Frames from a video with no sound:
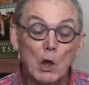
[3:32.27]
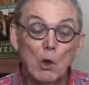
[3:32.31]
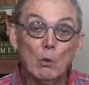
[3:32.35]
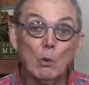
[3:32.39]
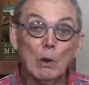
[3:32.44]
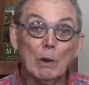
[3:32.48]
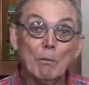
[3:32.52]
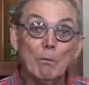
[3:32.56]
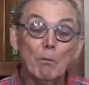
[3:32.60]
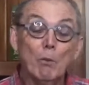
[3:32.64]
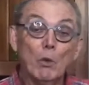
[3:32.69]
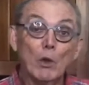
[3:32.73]

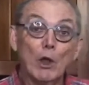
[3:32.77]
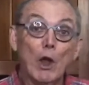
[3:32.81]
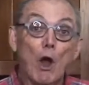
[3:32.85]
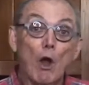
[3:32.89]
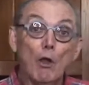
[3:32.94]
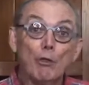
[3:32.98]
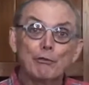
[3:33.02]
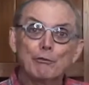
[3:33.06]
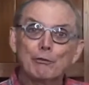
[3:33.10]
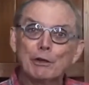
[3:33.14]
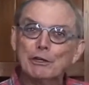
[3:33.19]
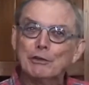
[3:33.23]
We
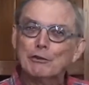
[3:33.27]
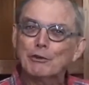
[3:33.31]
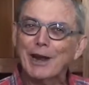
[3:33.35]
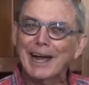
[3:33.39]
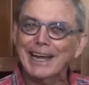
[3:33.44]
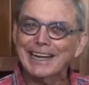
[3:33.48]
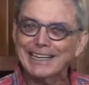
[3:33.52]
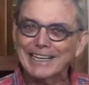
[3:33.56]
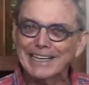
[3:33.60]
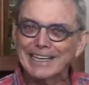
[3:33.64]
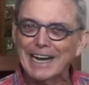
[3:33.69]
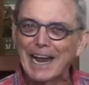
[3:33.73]
all 3
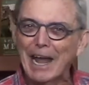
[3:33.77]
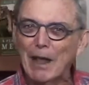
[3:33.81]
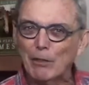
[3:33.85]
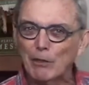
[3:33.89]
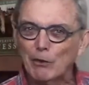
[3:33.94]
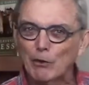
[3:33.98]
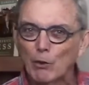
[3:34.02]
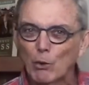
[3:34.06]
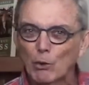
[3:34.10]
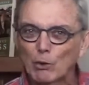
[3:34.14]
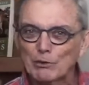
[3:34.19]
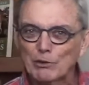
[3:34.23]
tried to get out
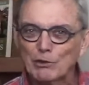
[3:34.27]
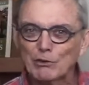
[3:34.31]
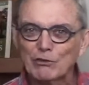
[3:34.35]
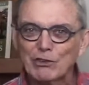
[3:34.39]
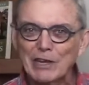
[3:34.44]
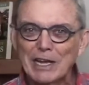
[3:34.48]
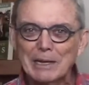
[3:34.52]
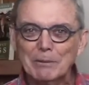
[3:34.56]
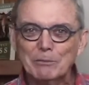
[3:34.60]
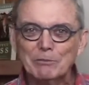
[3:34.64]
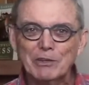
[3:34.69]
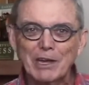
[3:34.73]
the door at the
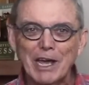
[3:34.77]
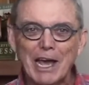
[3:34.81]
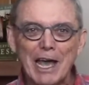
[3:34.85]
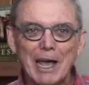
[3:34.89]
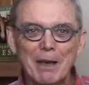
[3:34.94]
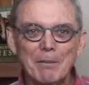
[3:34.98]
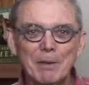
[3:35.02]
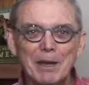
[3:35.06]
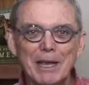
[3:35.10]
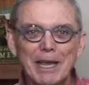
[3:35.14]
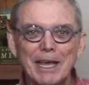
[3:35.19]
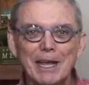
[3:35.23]
same
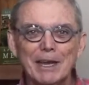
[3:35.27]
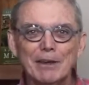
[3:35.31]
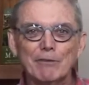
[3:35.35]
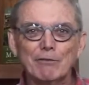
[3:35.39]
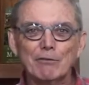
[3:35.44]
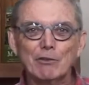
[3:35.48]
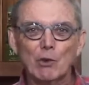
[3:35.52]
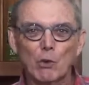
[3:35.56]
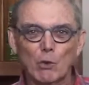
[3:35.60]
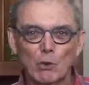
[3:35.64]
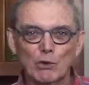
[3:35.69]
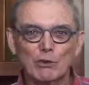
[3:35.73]
time, and
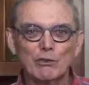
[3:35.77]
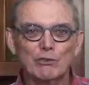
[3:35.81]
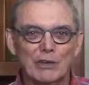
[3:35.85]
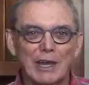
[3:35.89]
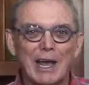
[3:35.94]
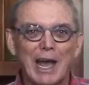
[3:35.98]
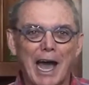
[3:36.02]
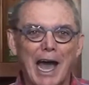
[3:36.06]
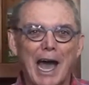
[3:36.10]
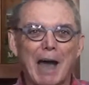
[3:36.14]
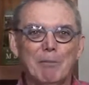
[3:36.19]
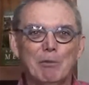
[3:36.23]
of course
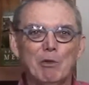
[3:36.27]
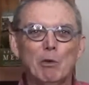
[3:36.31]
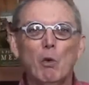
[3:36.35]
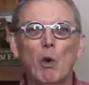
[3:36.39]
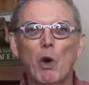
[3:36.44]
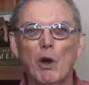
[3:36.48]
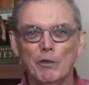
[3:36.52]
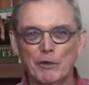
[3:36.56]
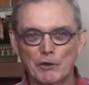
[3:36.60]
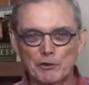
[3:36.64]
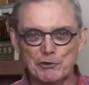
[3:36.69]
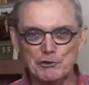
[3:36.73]
I'm the
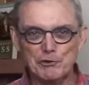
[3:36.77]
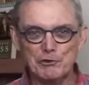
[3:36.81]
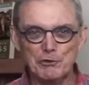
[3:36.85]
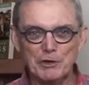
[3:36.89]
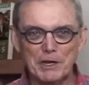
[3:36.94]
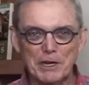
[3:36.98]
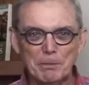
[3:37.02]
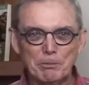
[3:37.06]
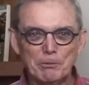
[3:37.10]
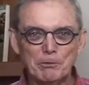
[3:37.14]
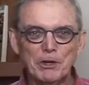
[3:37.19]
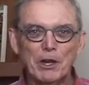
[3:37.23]
one that
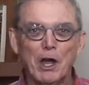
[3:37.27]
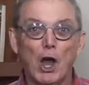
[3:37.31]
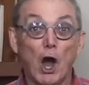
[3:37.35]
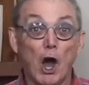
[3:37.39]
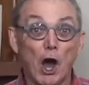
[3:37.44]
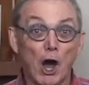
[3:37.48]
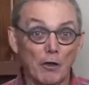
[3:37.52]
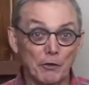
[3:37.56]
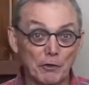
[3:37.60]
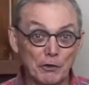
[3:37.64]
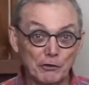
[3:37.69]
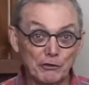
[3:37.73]
tripped
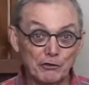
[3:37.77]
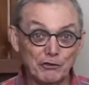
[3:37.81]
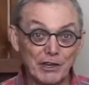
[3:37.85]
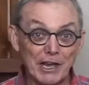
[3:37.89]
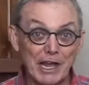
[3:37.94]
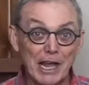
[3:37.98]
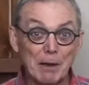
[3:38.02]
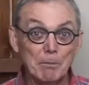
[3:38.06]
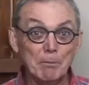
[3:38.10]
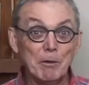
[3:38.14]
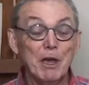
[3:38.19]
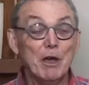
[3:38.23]
on the
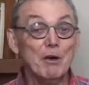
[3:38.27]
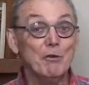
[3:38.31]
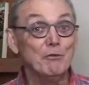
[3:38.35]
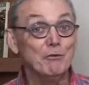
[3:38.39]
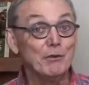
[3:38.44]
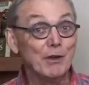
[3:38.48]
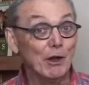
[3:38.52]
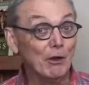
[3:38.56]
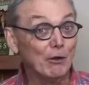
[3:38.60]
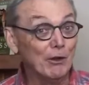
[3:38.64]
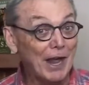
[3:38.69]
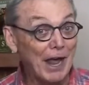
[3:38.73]
step,
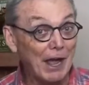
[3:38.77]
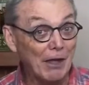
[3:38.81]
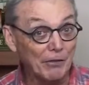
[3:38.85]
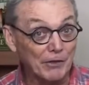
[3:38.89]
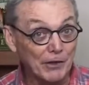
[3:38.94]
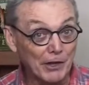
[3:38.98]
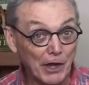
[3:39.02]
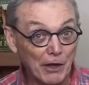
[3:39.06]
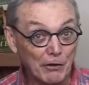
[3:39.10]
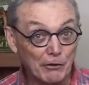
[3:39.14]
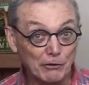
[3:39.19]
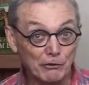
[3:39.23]
fell down
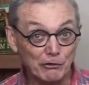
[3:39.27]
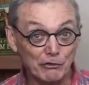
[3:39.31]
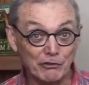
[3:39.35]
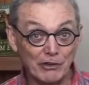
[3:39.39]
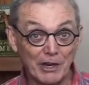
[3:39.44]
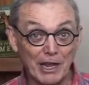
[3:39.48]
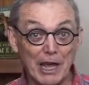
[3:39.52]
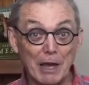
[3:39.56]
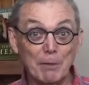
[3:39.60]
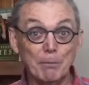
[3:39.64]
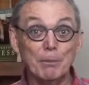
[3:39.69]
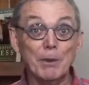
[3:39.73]
the other
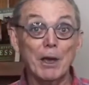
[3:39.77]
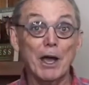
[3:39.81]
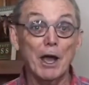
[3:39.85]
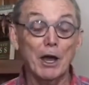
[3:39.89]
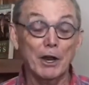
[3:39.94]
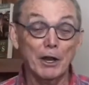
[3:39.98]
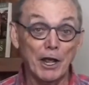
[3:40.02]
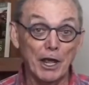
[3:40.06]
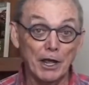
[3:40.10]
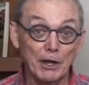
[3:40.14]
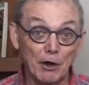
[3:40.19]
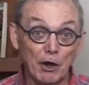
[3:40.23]
step
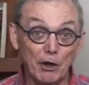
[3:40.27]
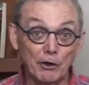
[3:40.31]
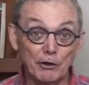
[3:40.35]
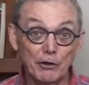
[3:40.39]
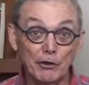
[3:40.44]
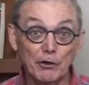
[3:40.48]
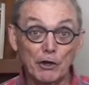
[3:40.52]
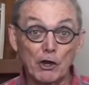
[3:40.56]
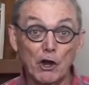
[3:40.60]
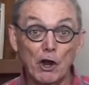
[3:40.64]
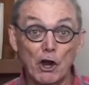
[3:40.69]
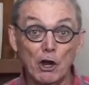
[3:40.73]
and onto
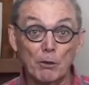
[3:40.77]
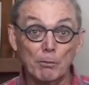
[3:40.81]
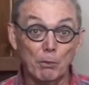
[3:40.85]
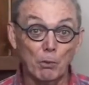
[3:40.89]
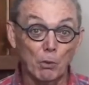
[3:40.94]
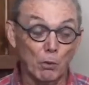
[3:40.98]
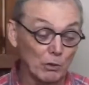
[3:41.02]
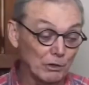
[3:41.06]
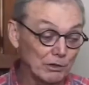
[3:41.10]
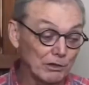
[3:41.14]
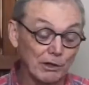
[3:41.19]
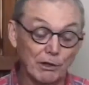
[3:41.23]
the
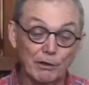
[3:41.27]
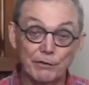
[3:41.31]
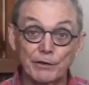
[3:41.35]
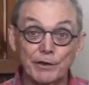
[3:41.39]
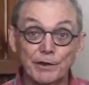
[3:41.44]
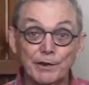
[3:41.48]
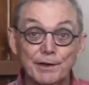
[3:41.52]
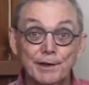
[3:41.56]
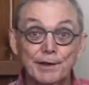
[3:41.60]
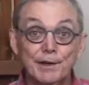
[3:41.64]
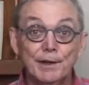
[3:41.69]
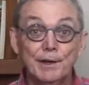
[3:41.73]
carport, on
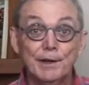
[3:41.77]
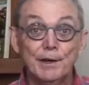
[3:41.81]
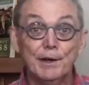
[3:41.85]
the